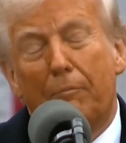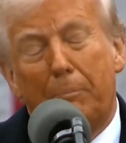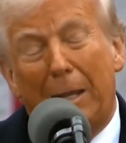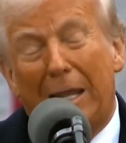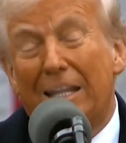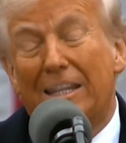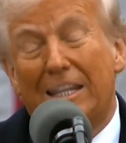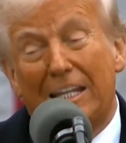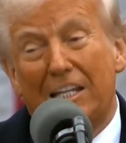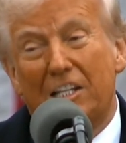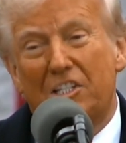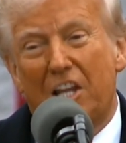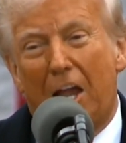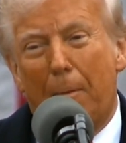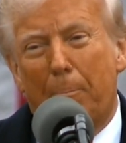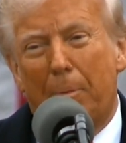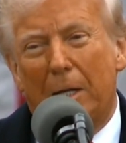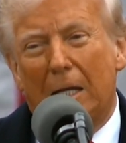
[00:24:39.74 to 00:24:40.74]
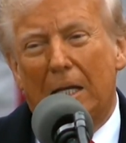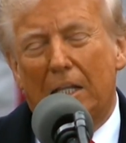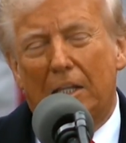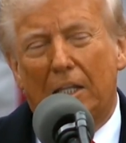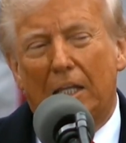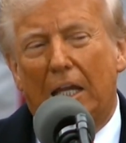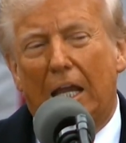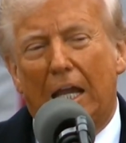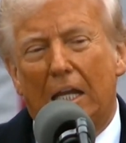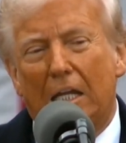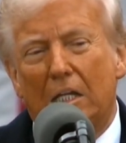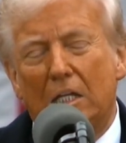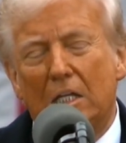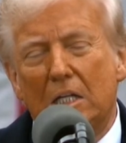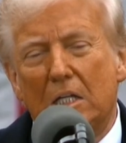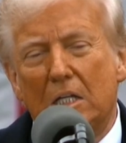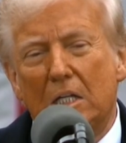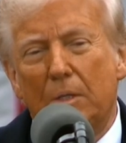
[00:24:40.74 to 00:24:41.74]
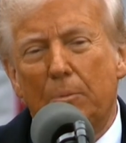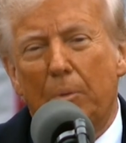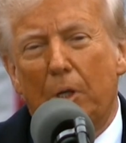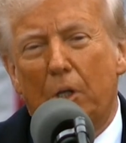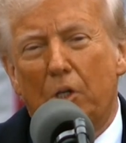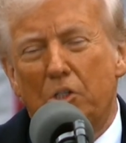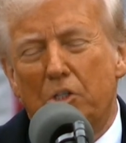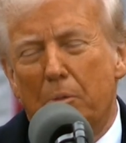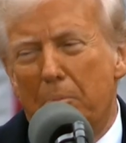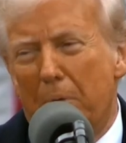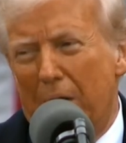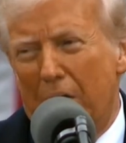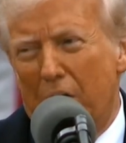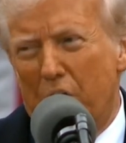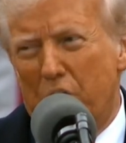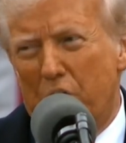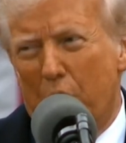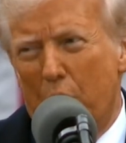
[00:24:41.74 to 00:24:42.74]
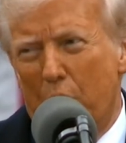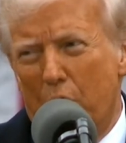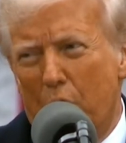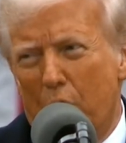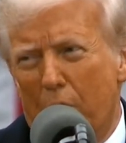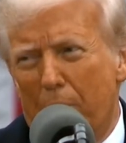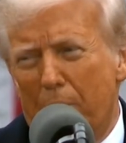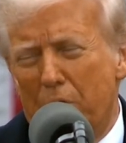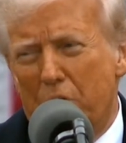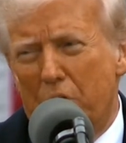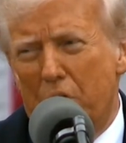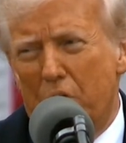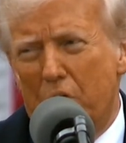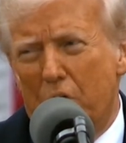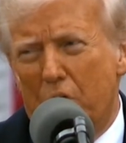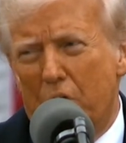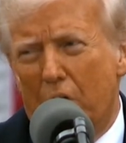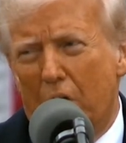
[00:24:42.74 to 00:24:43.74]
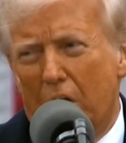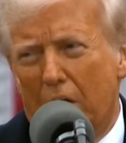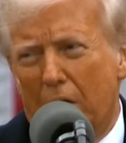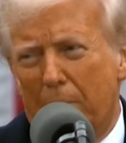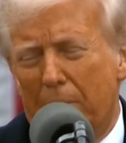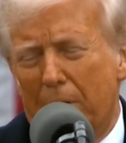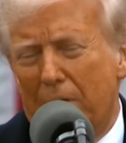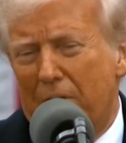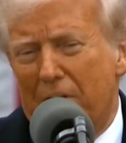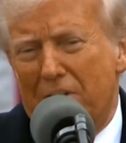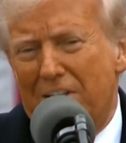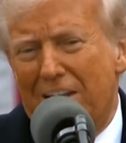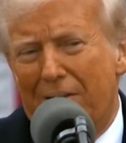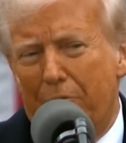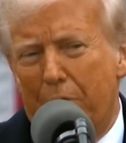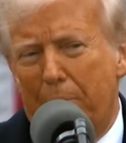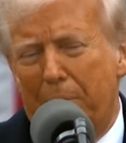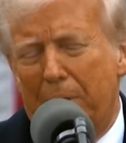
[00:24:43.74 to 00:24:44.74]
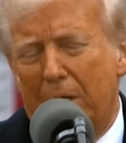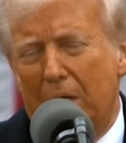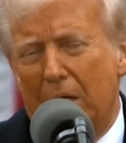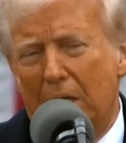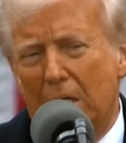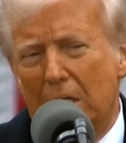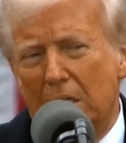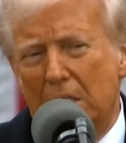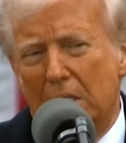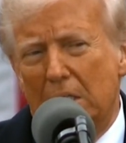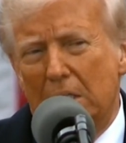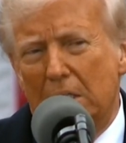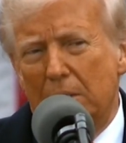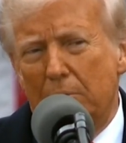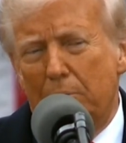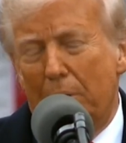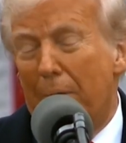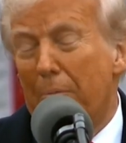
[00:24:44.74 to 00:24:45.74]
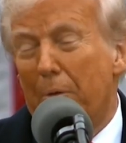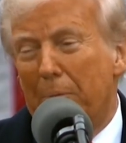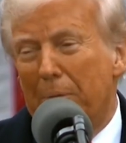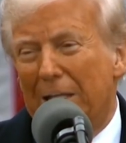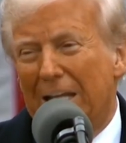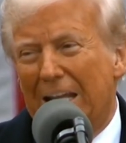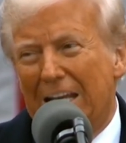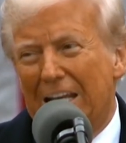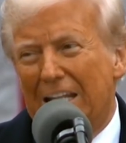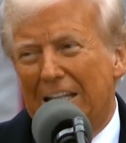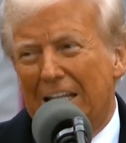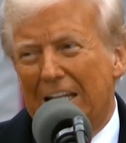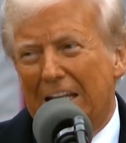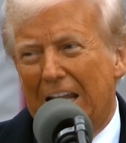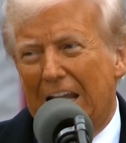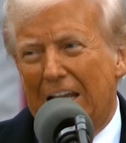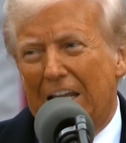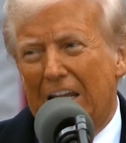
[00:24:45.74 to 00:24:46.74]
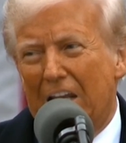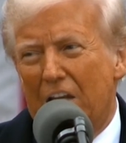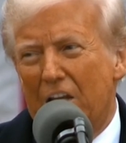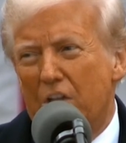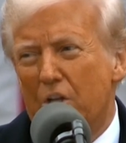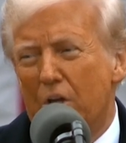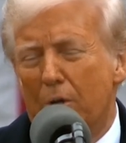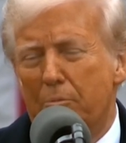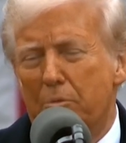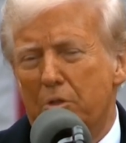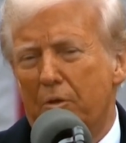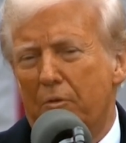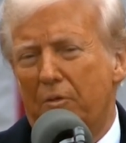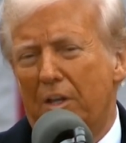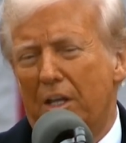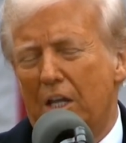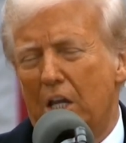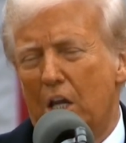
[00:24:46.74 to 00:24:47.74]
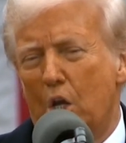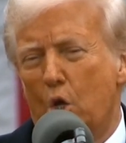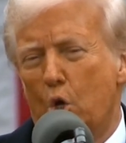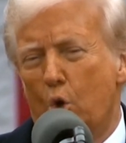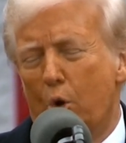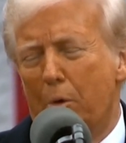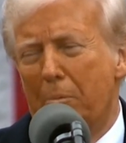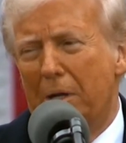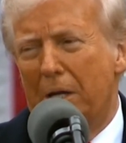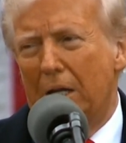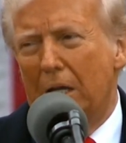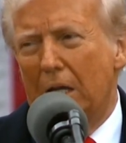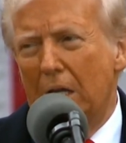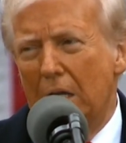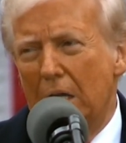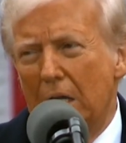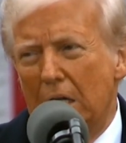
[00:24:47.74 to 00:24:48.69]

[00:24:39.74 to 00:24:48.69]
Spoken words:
bad things happening at the gate because the money is so enormous that you're talking about. There's never been probably anything like it in terms of the enormity.